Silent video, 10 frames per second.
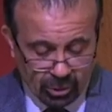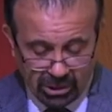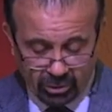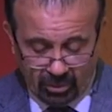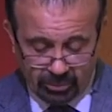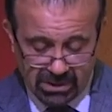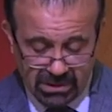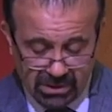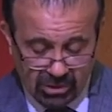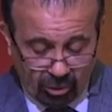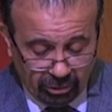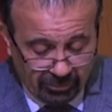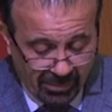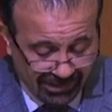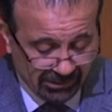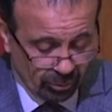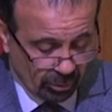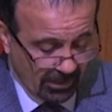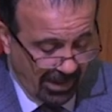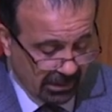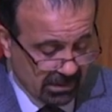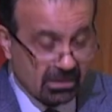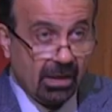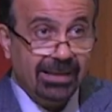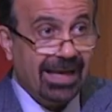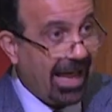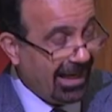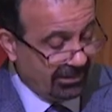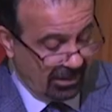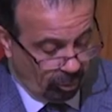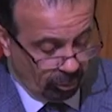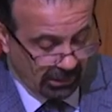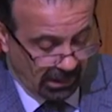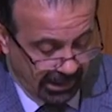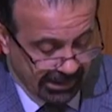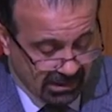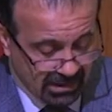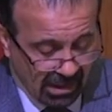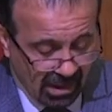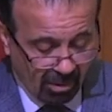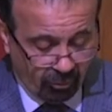which encompasses all of mandatory Palestine and the Golan Heights